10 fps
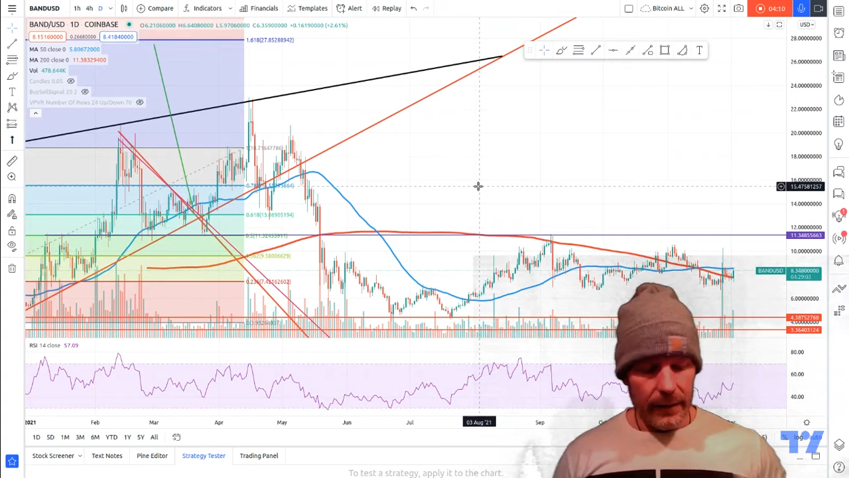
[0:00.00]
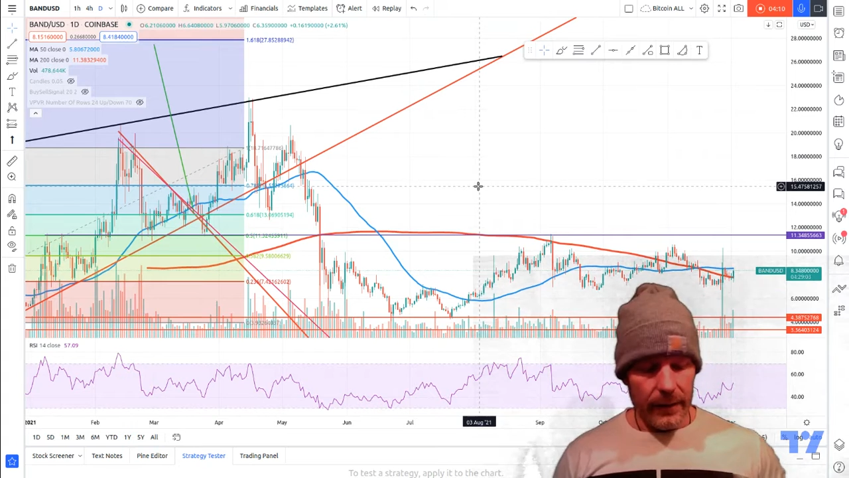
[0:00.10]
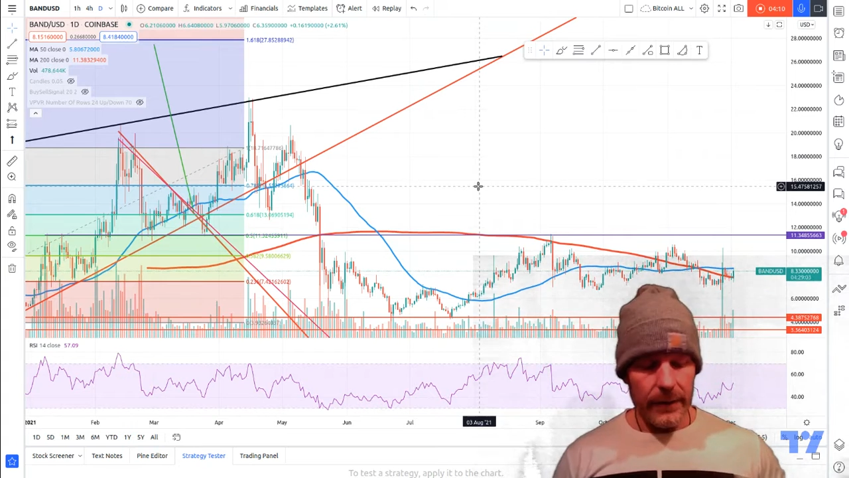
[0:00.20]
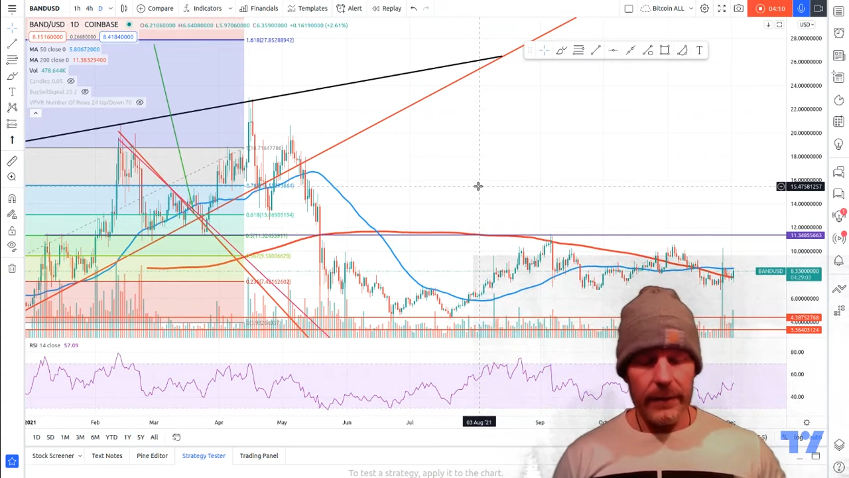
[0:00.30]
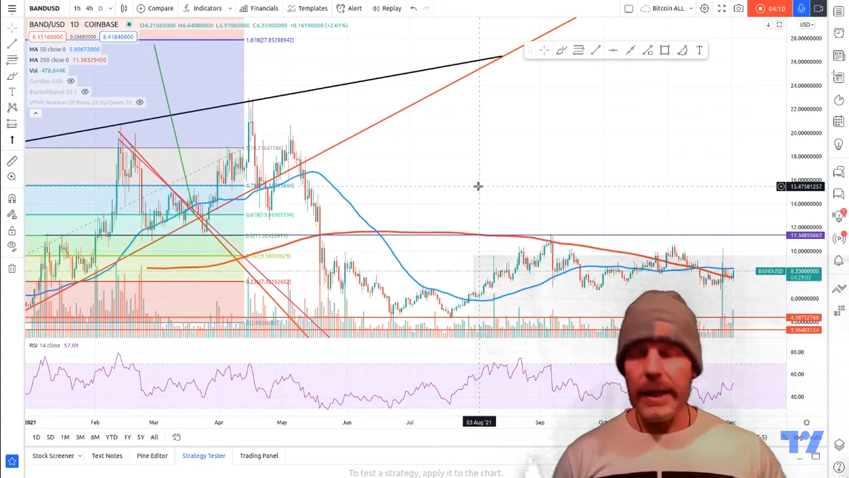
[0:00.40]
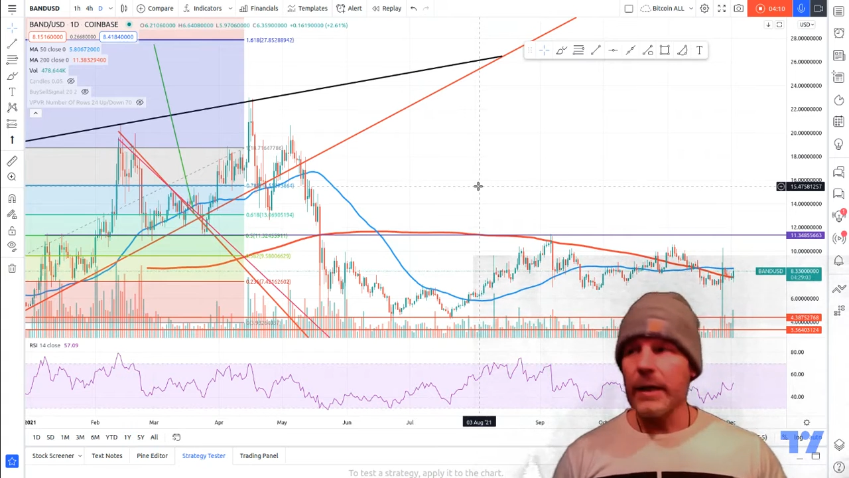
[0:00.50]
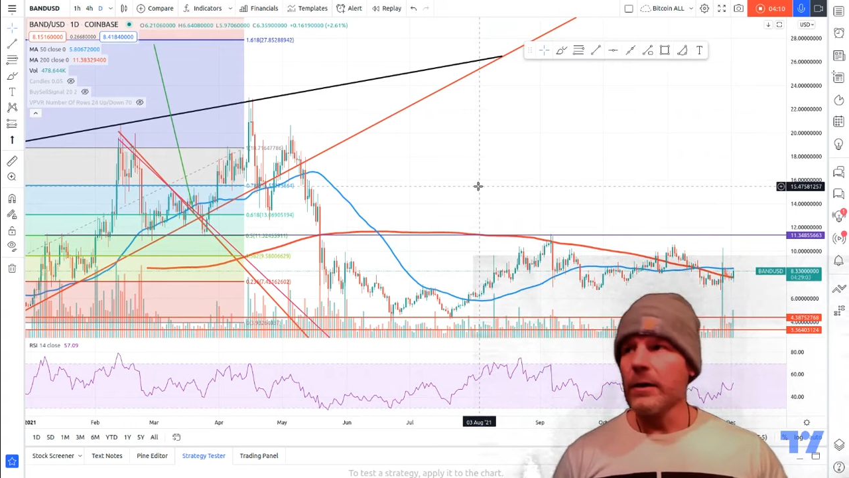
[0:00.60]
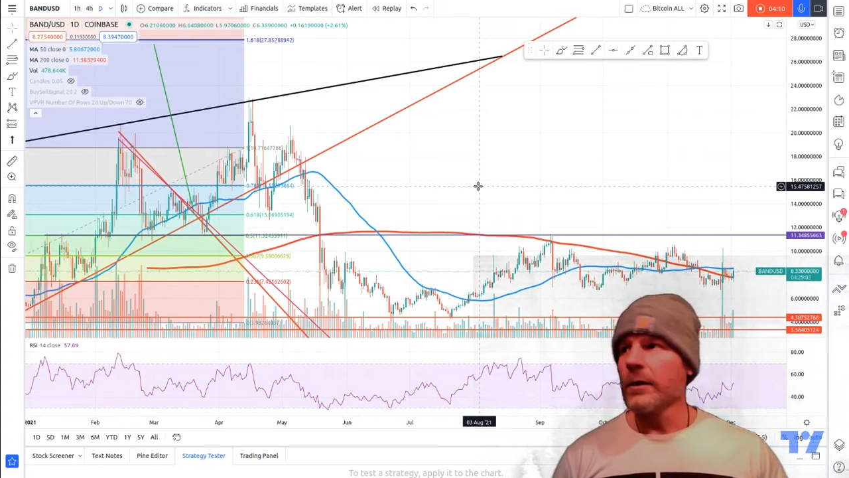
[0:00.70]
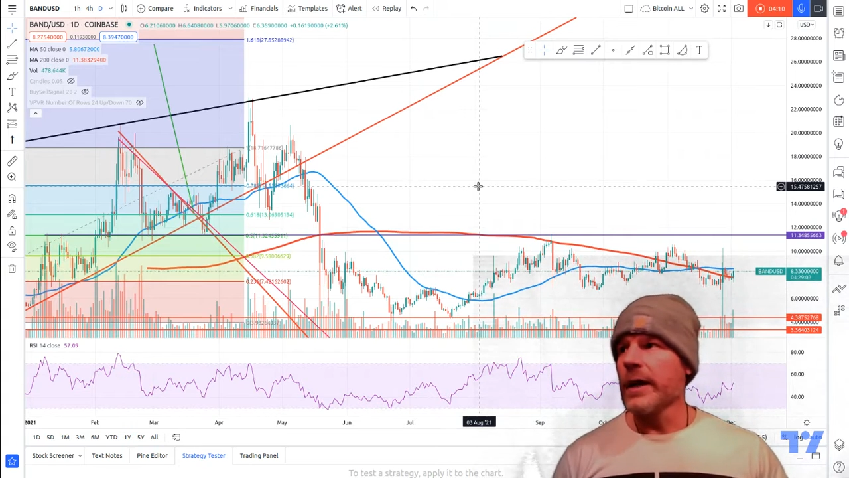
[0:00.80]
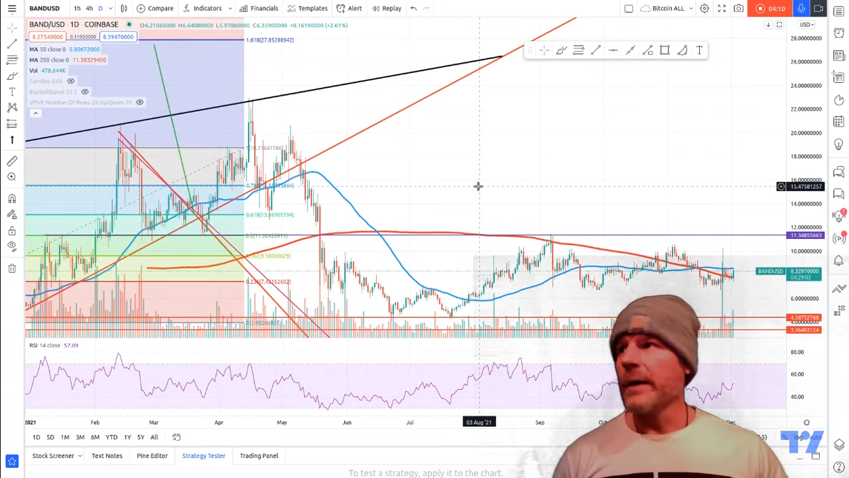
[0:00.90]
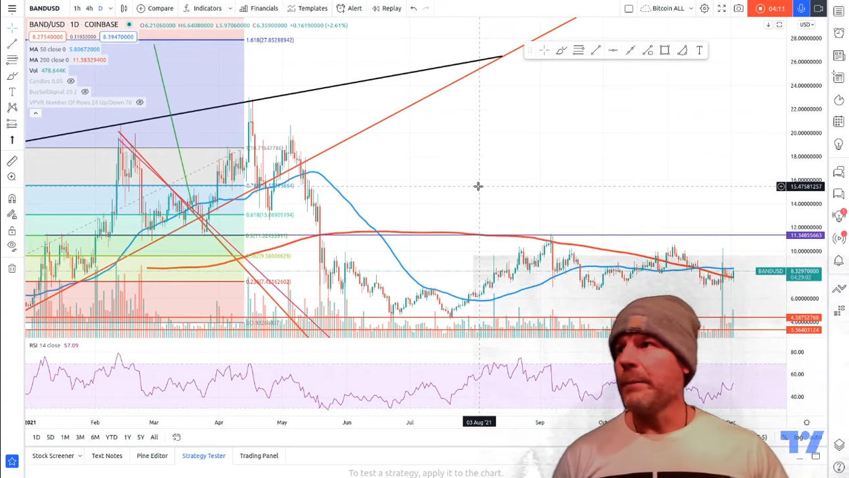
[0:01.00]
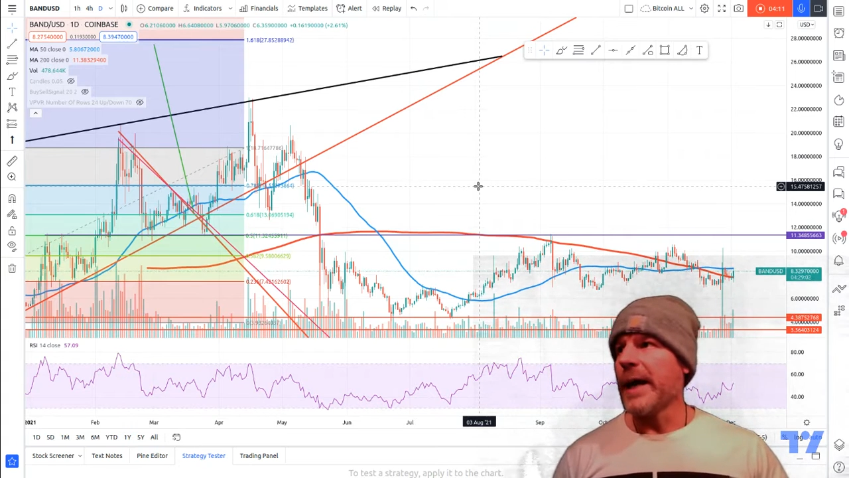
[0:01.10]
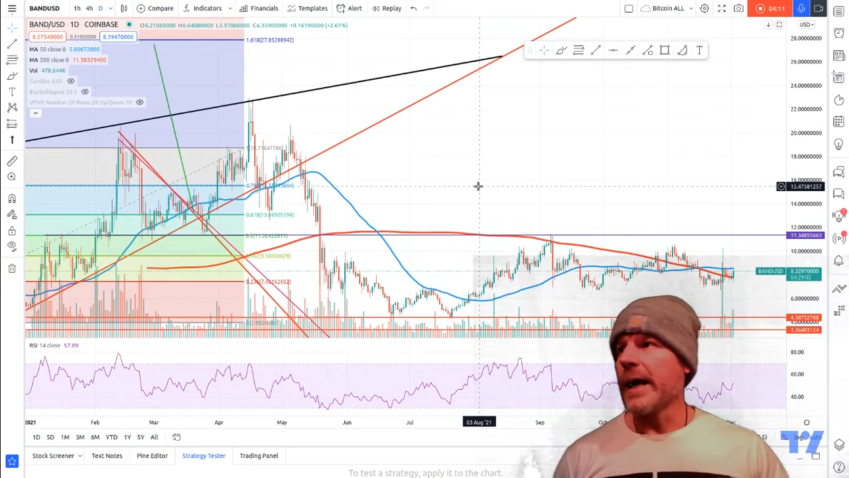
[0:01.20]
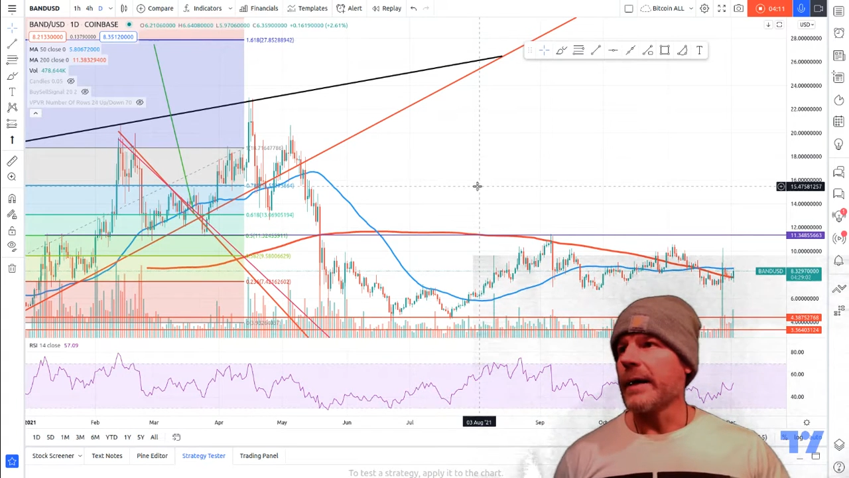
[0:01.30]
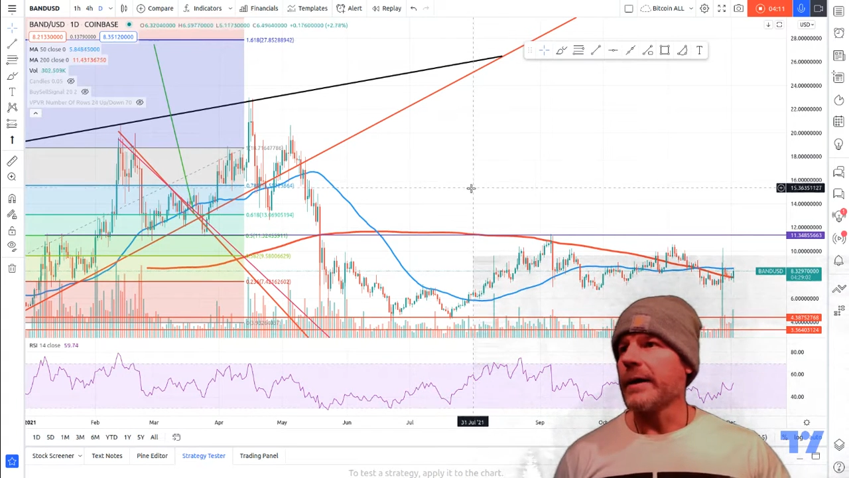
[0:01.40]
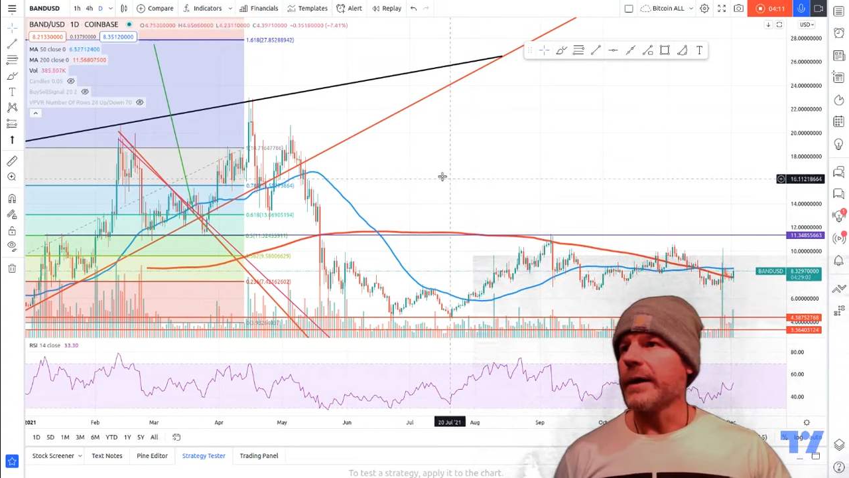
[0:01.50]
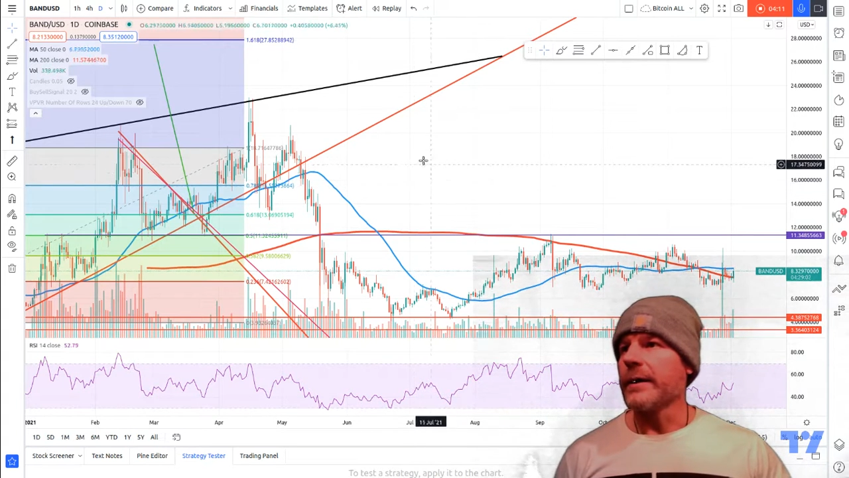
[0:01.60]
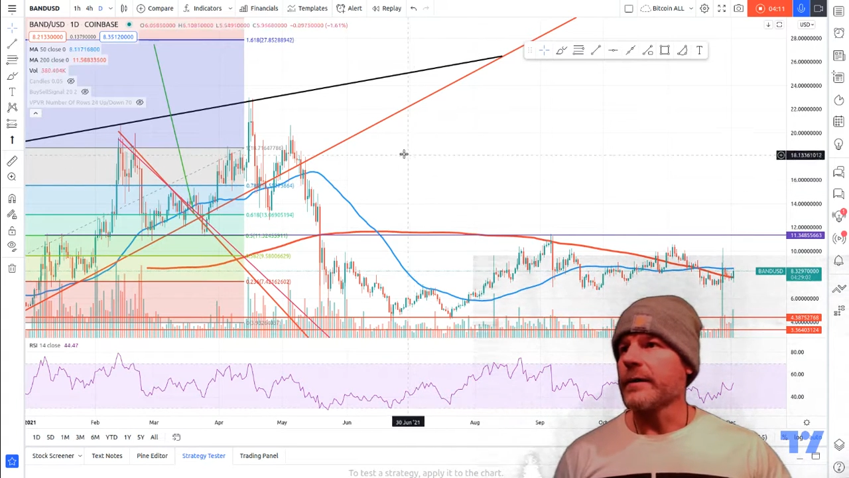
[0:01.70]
let's take a look at Band here.